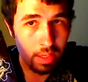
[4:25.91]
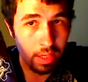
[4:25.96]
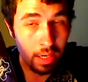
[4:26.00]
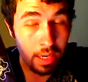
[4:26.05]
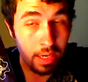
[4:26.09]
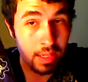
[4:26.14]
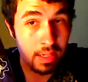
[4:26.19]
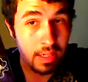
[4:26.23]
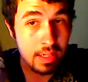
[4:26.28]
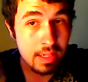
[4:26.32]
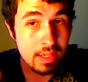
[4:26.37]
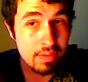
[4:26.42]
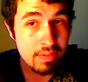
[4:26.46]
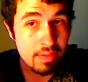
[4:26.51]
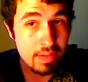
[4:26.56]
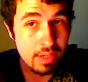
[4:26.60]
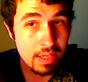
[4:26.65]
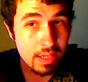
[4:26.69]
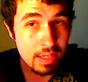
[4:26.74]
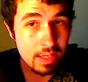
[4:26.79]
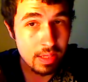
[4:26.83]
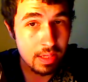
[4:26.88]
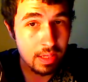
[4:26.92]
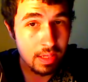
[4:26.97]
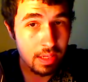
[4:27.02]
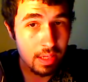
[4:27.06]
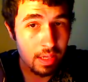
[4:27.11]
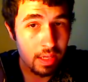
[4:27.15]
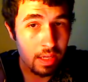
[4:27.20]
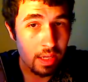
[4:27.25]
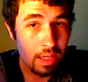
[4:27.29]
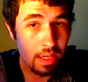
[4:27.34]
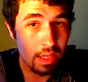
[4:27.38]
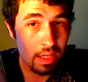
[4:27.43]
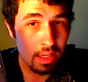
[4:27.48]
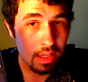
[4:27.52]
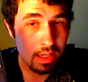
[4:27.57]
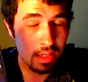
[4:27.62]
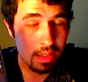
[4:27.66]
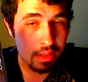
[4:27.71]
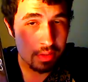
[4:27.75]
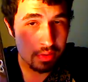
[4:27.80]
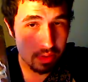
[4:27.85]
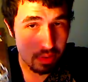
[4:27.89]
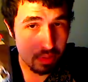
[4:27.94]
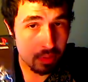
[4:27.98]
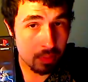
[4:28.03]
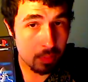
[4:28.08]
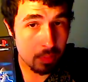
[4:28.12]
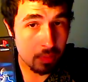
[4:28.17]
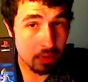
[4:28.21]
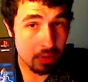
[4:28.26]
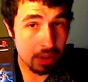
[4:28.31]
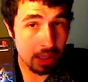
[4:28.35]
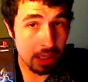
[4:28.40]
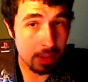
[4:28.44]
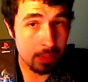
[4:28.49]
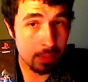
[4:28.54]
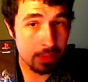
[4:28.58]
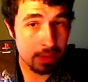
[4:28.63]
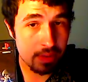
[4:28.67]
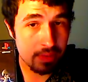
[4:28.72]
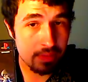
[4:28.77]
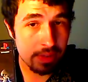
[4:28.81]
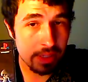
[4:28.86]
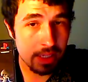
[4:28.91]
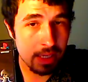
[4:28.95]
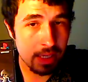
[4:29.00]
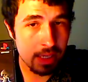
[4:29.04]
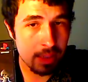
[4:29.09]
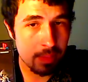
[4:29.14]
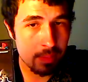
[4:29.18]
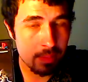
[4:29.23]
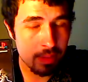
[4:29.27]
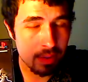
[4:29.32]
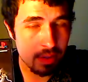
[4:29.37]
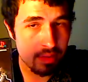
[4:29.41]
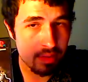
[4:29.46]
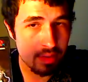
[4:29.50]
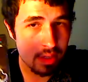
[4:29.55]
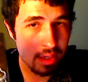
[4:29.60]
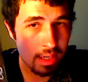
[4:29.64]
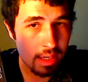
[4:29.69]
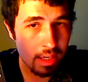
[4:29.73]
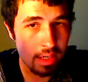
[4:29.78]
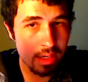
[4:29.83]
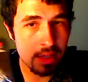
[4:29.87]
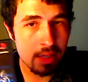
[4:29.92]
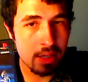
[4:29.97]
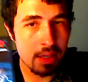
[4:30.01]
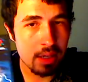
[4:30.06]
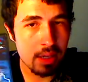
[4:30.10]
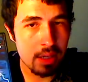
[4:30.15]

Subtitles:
I think it definitely could have sold more copies of the game if they had